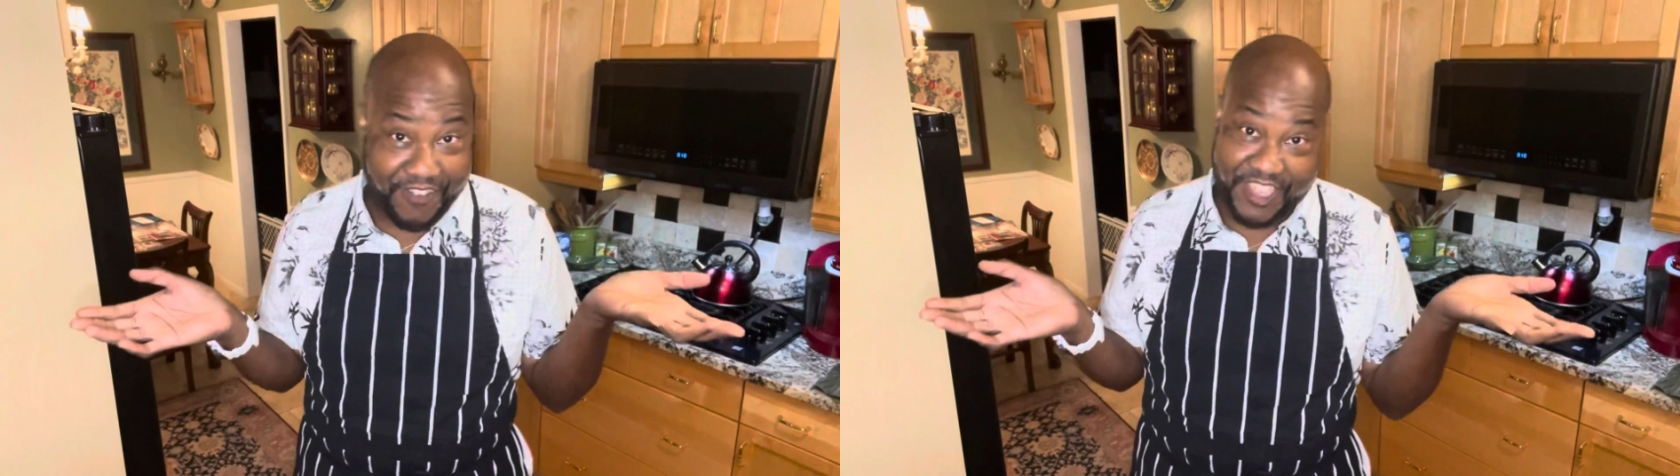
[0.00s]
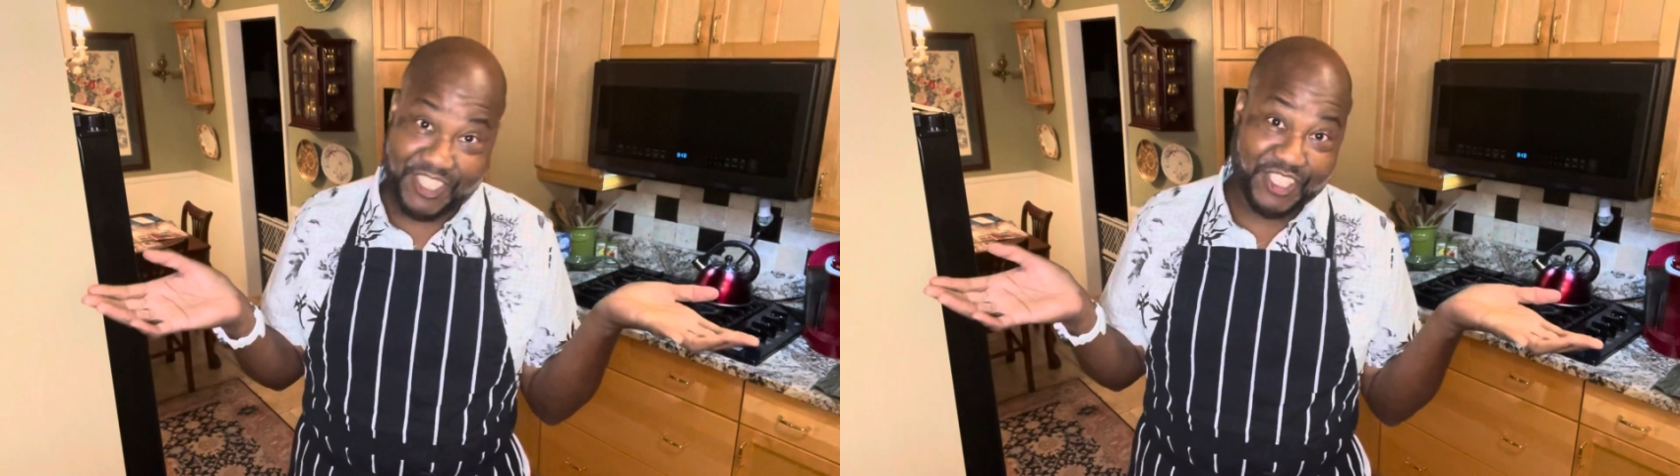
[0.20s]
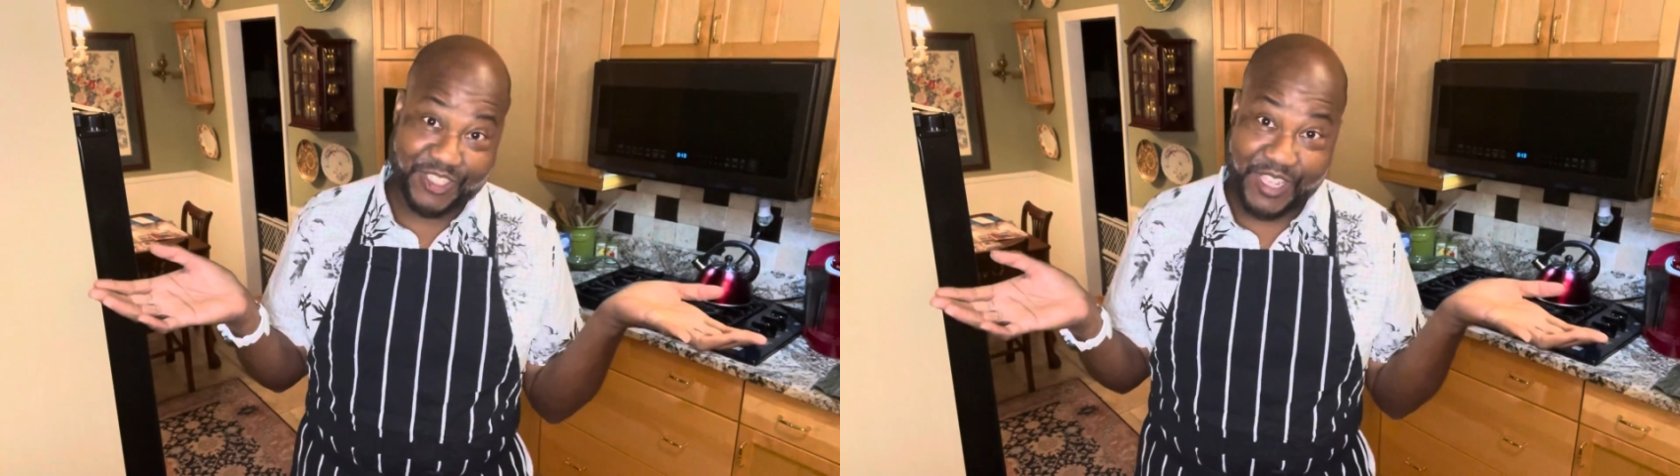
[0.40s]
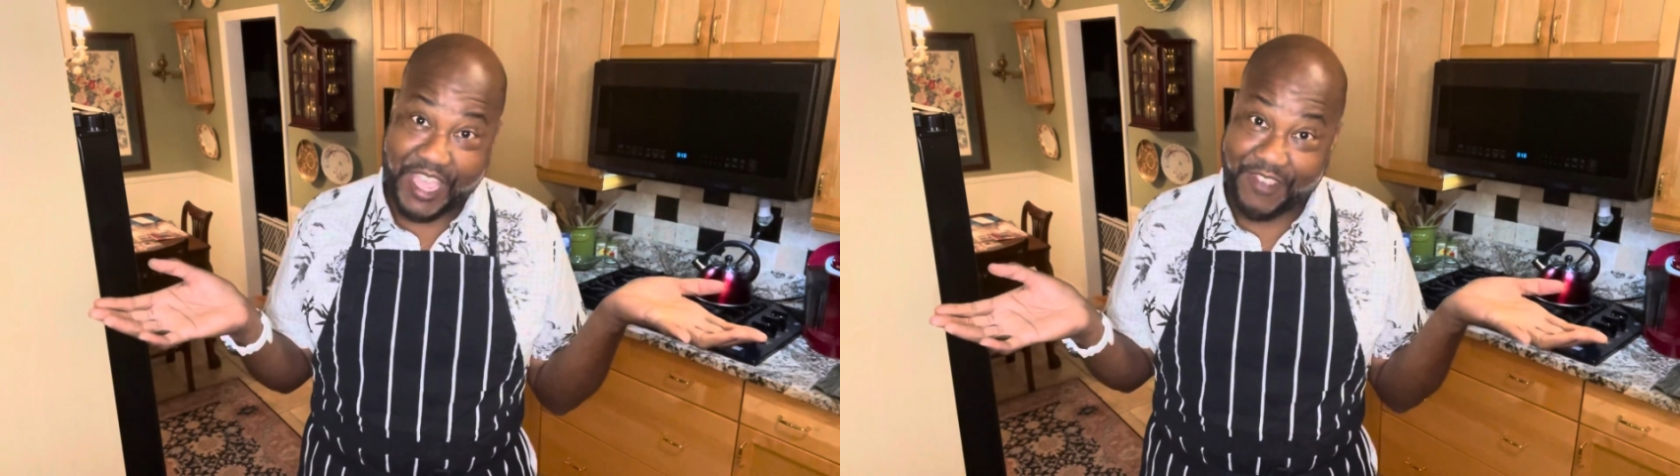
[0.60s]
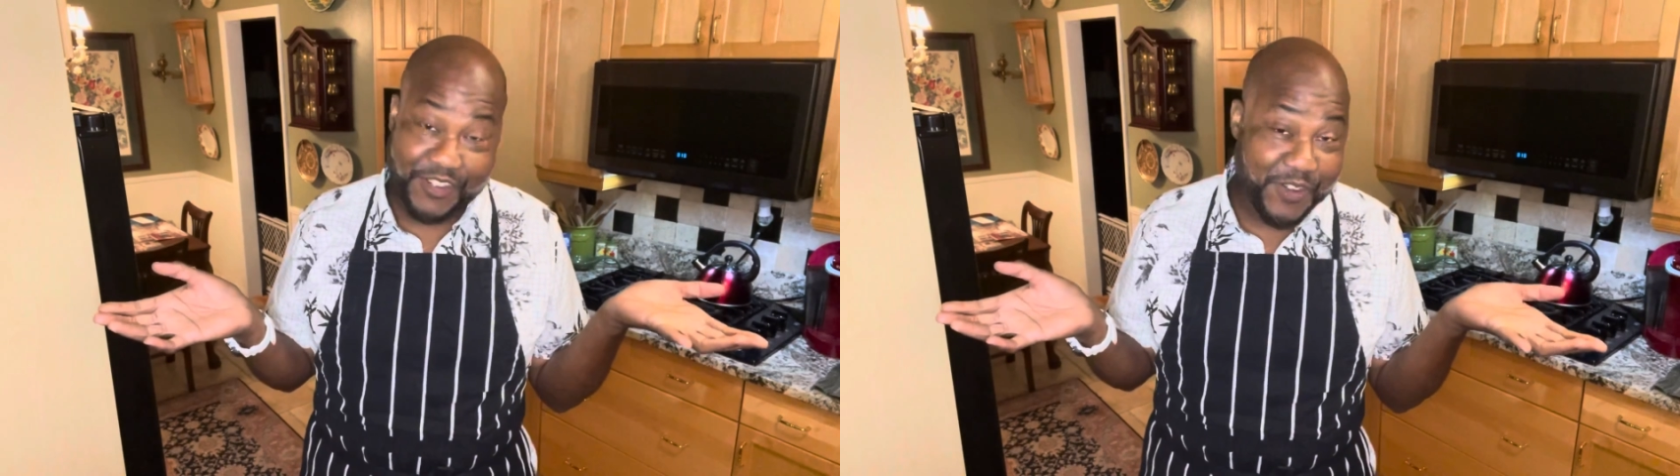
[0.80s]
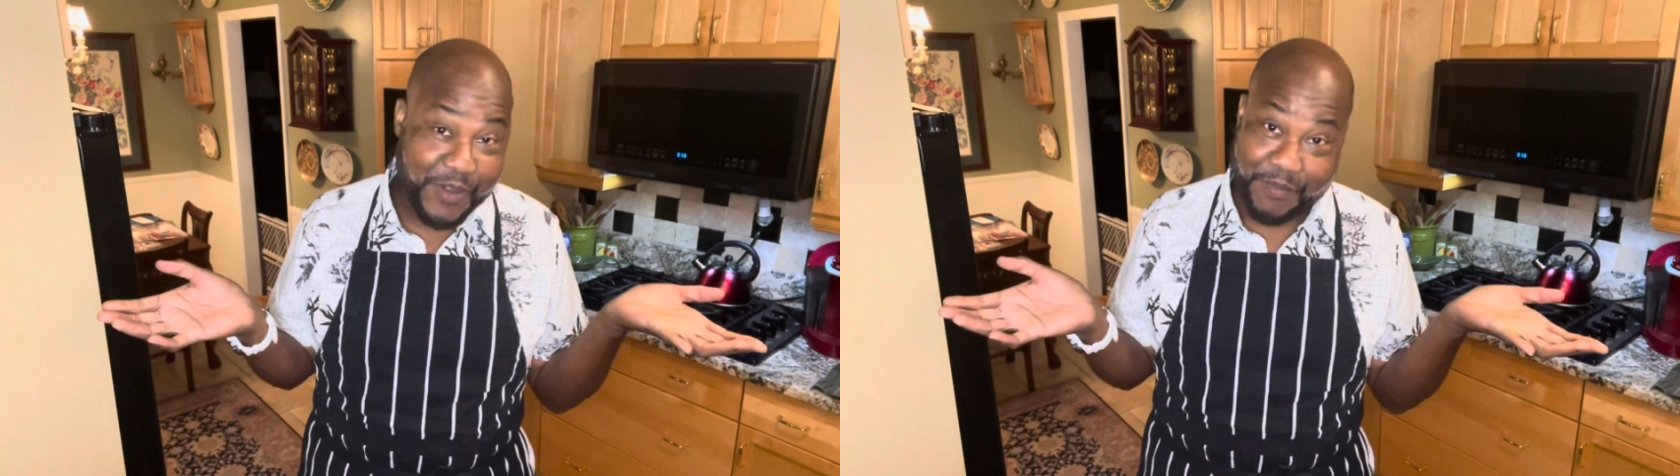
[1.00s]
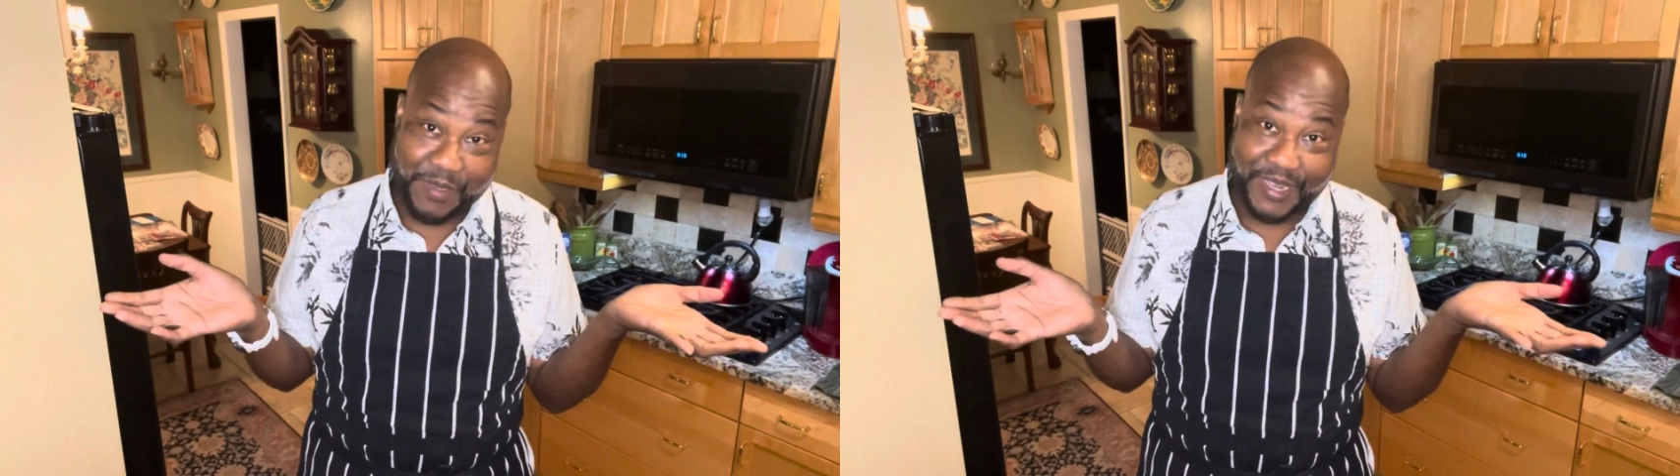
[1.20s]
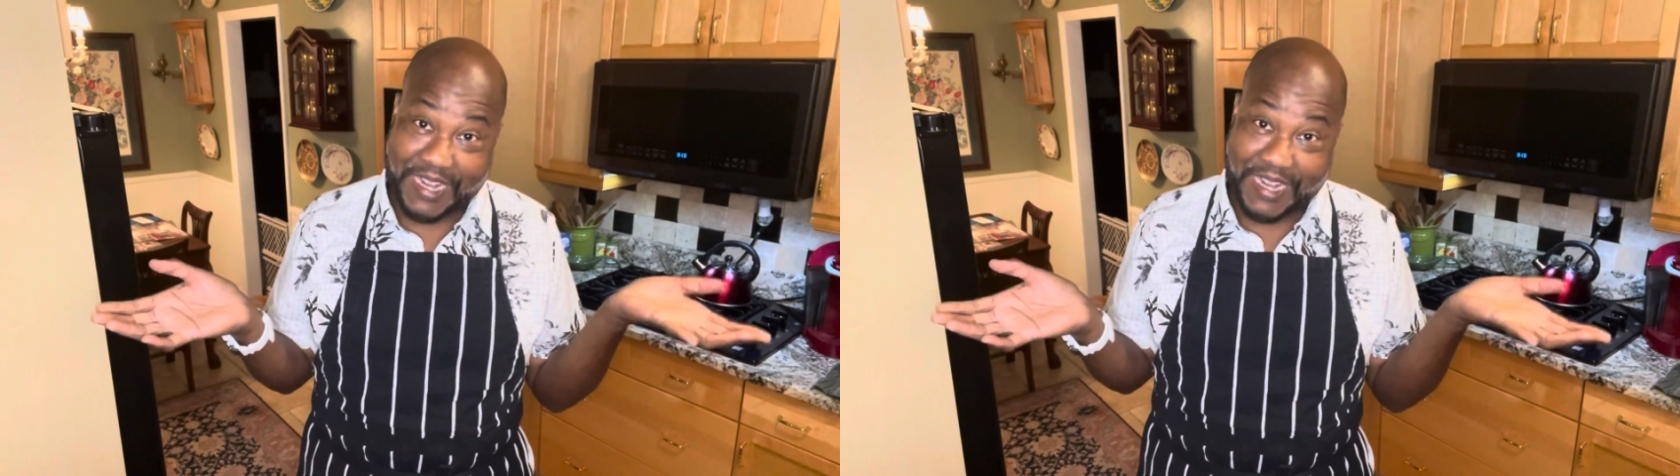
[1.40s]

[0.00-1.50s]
Haitian, half Caribbean.